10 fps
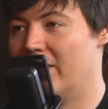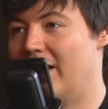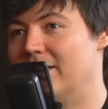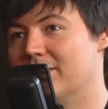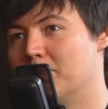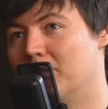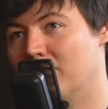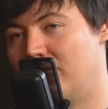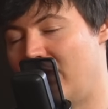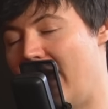and his
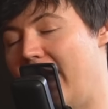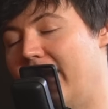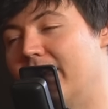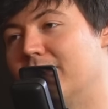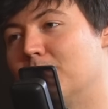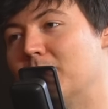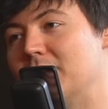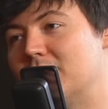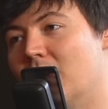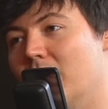flag has 3
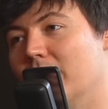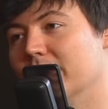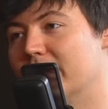skulls.